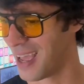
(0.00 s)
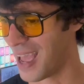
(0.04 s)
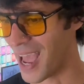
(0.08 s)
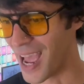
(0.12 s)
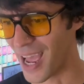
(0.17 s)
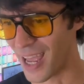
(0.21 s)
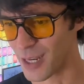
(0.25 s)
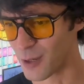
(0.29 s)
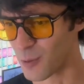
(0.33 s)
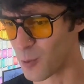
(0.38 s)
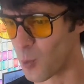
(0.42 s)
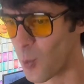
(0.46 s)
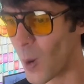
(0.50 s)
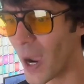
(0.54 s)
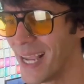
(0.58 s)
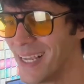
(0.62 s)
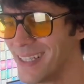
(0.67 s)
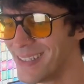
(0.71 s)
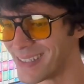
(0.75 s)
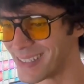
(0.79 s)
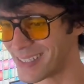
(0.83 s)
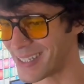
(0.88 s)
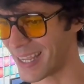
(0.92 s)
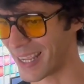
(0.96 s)
and
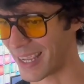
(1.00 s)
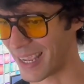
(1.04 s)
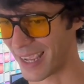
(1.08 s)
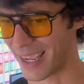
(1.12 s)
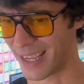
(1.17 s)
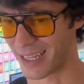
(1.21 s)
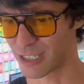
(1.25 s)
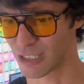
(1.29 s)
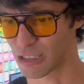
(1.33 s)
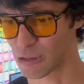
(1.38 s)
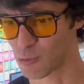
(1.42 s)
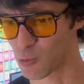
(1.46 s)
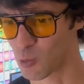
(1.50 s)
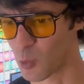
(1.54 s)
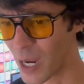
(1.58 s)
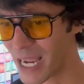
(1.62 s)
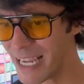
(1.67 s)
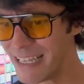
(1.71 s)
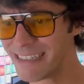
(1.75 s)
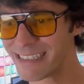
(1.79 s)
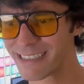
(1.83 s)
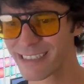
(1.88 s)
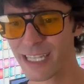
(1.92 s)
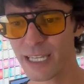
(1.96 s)
wasting it, just
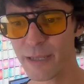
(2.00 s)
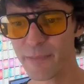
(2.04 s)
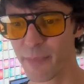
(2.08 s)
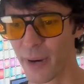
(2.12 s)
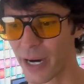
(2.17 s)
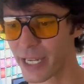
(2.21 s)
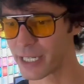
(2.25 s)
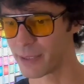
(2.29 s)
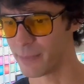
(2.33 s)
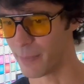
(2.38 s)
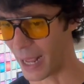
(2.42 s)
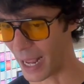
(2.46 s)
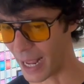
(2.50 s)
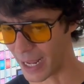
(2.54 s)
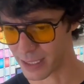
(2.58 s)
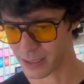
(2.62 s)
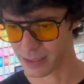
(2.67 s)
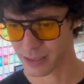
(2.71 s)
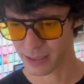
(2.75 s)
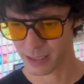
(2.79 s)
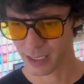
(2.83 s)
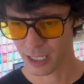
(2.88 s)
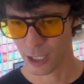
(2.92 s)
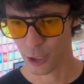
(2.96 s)
wasting money bags.